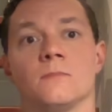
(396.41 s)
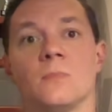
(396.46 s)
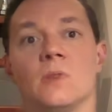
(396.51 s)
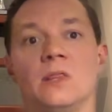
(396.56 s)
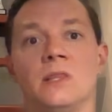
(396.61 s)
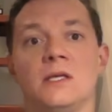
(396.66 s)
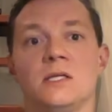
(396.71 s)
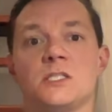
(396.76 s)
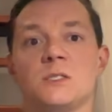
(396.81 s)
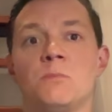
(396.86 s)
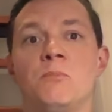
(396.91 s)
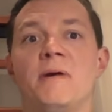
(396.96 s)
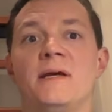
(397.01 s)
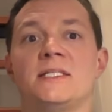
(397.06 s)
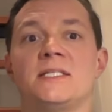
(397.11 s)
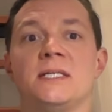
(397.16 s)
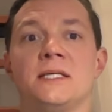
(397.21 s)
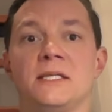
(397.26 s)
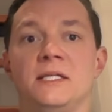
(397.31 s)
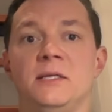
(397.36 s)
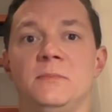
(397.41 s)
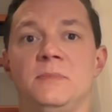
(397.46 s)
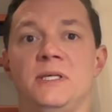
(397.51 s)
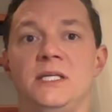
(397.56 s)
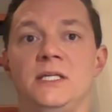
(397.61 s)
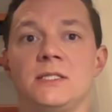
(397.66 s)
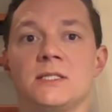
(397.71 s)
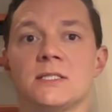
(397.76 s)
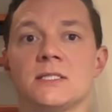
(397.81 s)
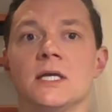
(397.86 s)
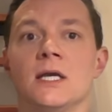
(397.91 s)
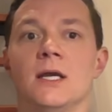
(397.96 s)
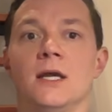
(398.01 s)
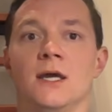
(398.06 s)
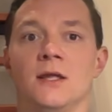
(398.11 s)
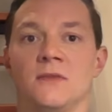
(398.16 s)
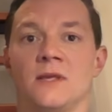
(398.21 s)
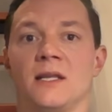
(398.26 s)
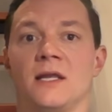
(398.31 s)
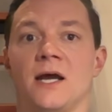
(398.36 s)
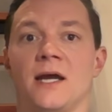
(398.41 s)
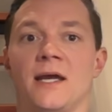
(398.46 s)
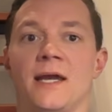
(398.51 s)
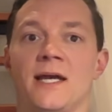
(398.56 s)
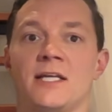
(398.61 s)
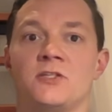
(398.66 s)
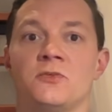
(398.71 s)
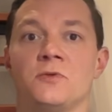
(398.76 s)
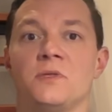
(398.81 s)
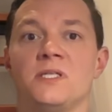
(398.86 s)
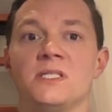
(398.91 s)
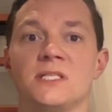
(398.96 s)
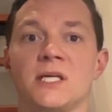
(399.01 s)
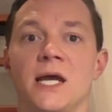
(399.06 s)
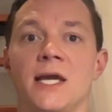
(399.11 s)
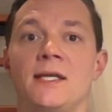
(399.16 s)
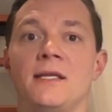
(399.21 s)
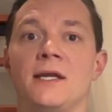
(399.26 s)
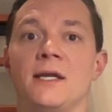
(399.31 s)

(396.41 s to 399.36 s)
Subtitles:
This basically means that I had to design